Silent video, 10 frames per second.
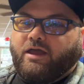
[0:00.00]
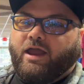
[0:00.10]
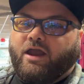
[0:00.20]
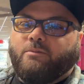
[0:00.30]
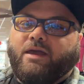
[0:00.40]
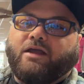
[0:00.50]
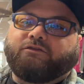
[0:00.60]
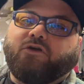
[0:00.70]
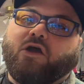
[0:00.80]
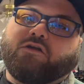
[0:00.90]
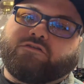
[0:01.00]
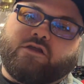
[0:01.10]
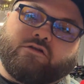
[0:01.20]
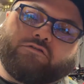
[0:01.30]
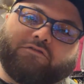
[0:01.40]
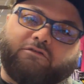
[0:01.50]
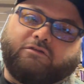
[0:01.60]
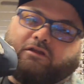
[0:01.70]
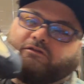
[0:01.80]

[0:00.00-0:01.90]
Air Max Car Centers. Let's